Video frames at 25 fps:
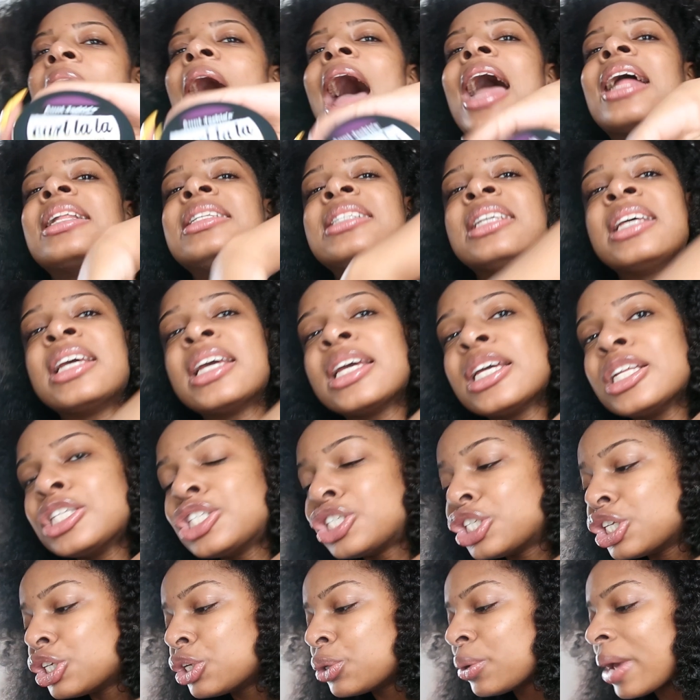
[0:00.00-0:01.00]
I
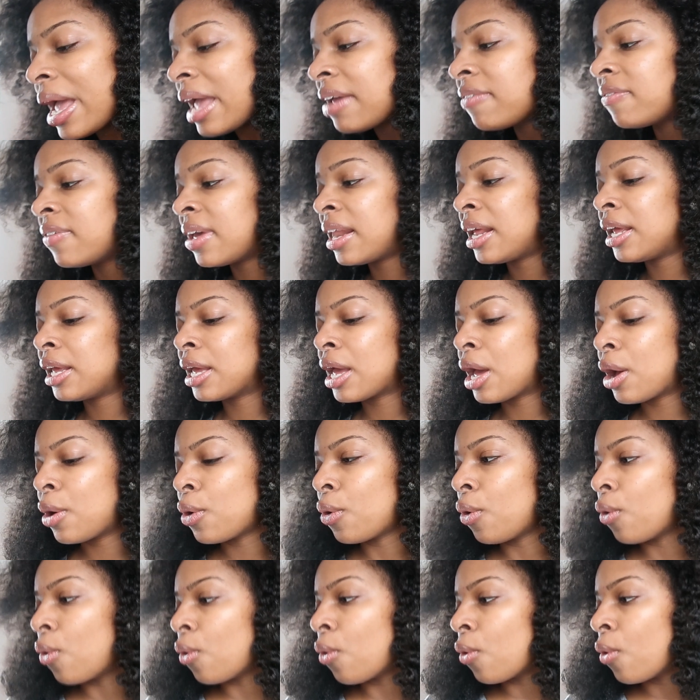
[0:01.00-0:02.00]
did do a
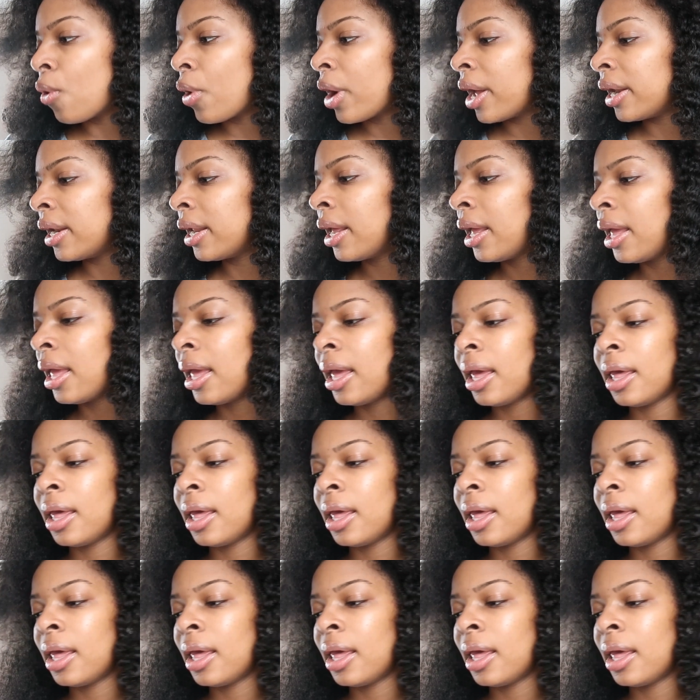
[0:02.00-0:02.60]
video on